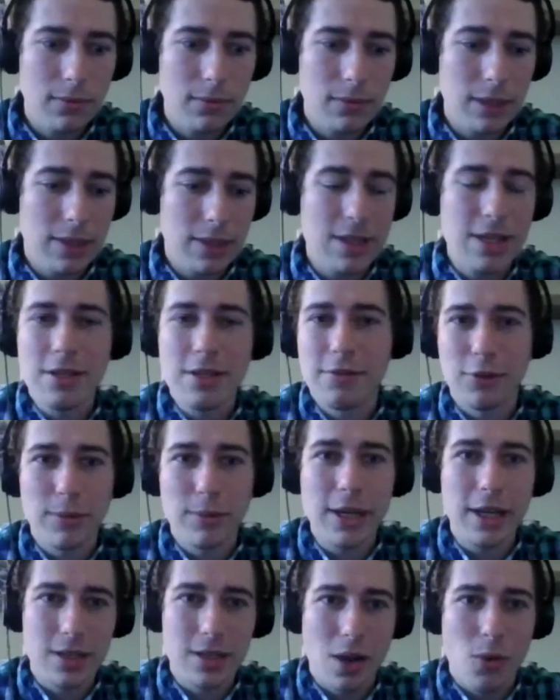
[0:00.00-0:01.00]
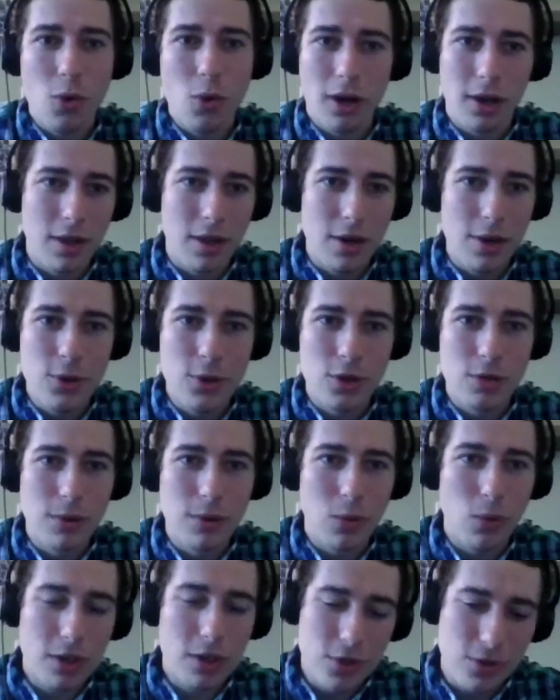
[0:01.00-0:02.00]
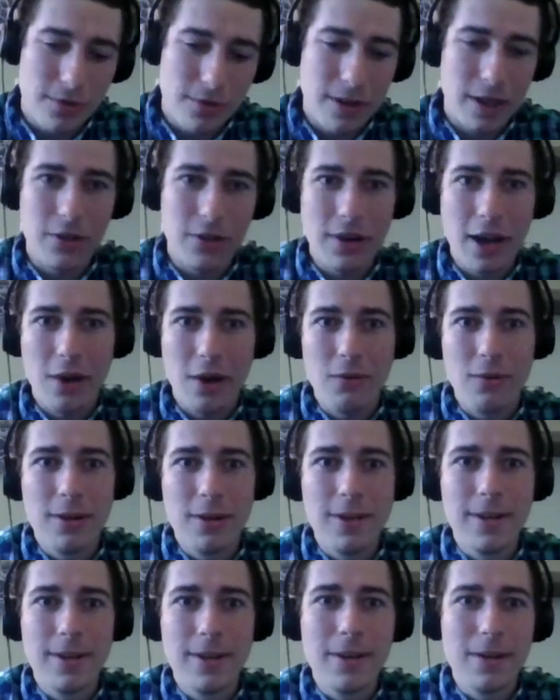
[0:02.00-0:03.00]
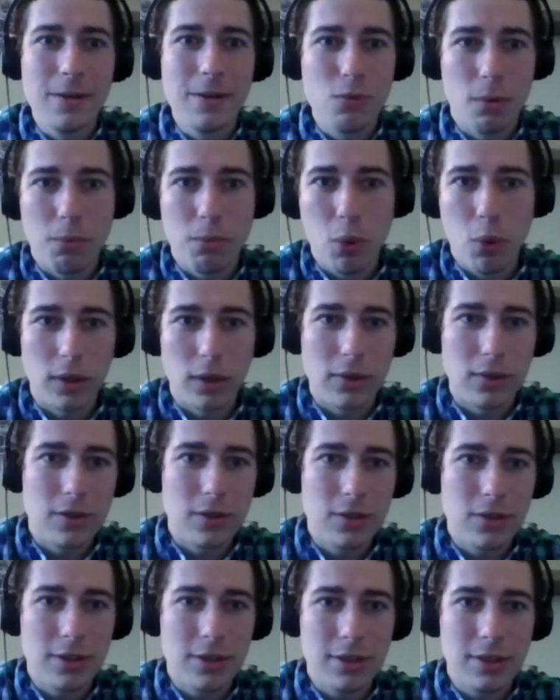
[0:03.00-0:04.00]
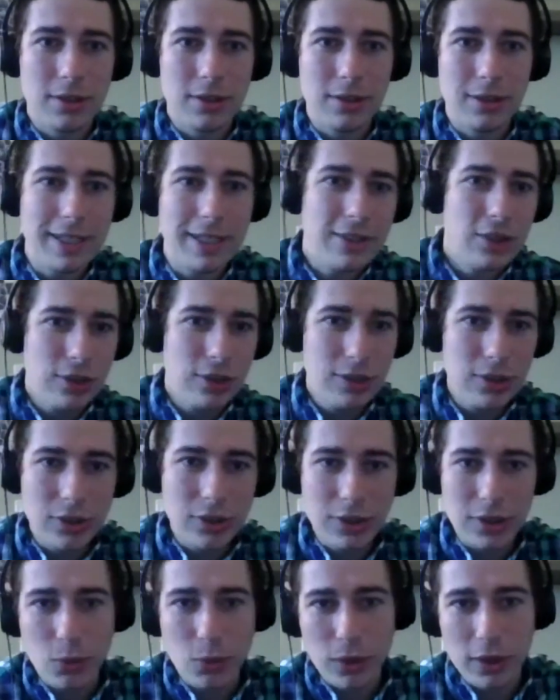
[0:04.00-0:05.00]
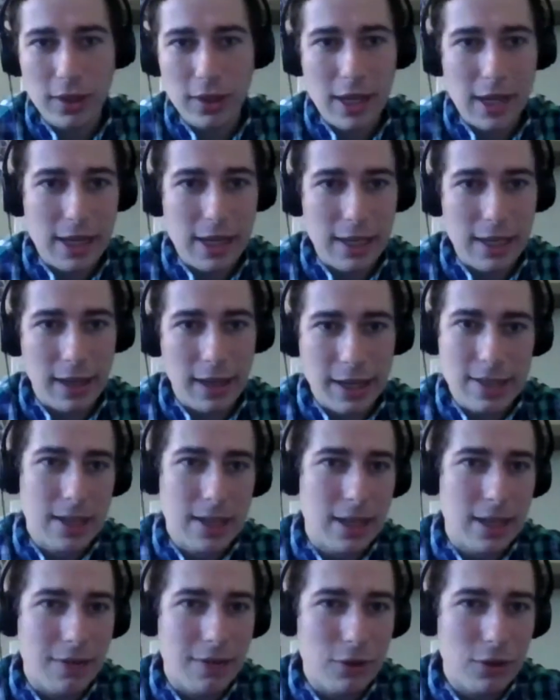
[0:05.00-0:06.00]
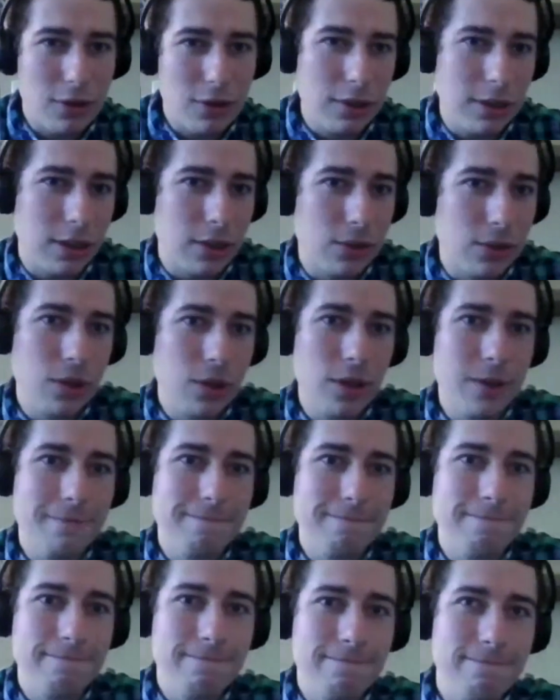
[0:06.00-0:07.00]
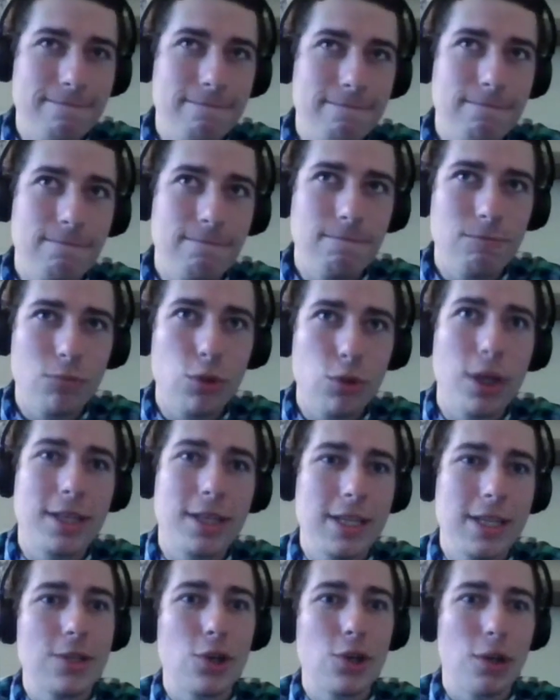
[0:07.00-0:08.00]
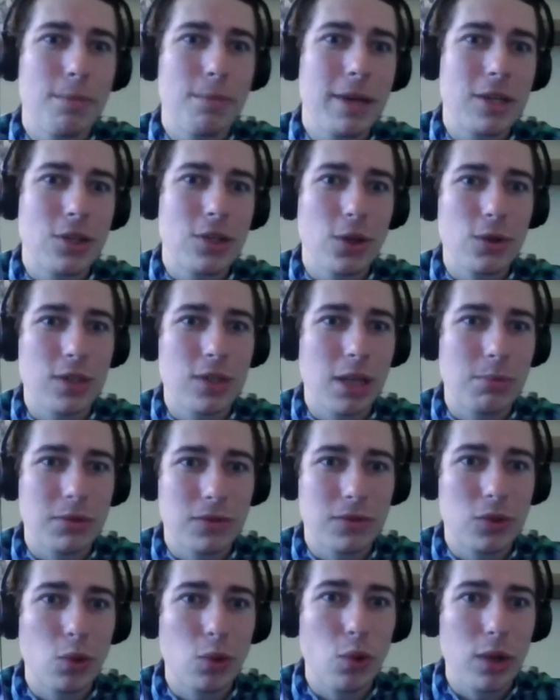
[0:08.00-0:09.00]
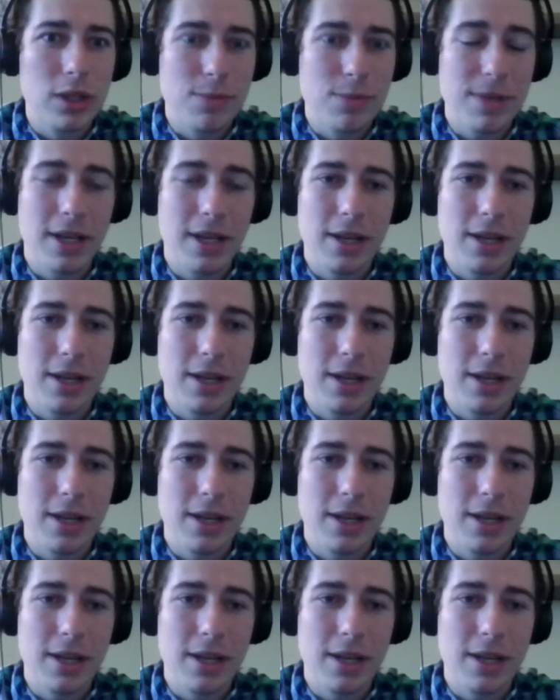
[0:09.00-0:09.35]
it's easy for me because I work in the newsroom, but once you figure out reporters' niches and what they like to cover, and it's easier to pitch those types of stories the